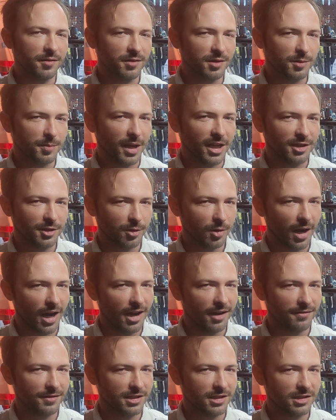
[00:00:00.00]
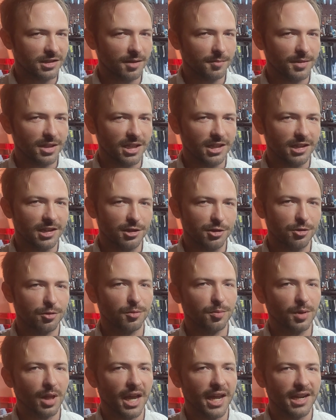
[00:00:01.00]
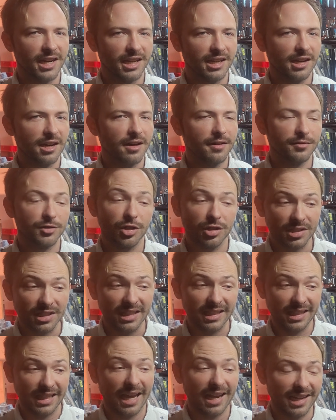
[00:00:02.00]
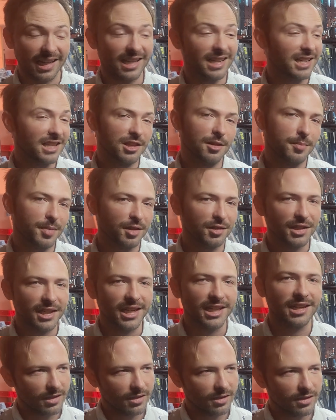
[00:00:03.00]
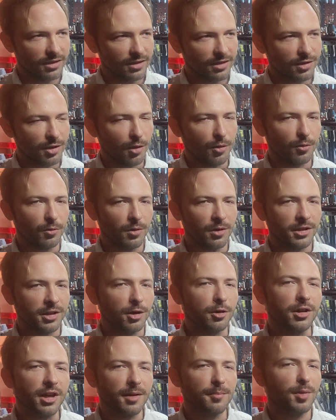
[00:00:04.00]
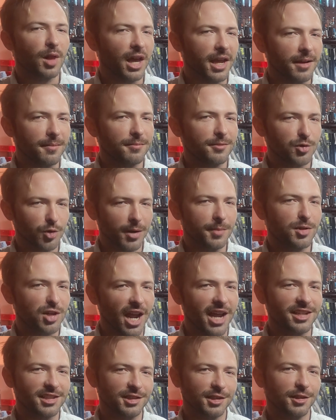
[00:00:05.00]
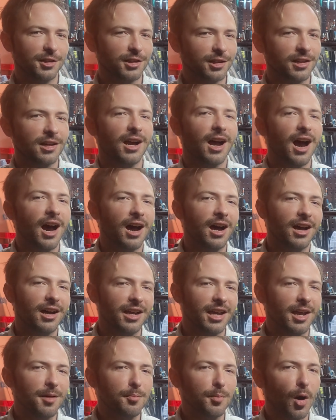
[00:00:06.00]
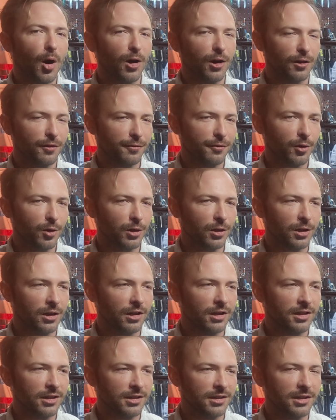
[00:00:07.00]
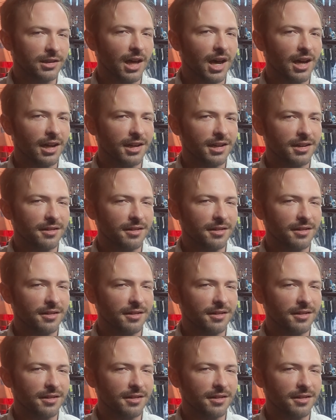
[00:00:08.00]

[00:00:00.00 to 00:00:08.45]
of the spacecraft and some of the initial planning of just getting it in the building. So you can blame Dream Chaser in part for a lot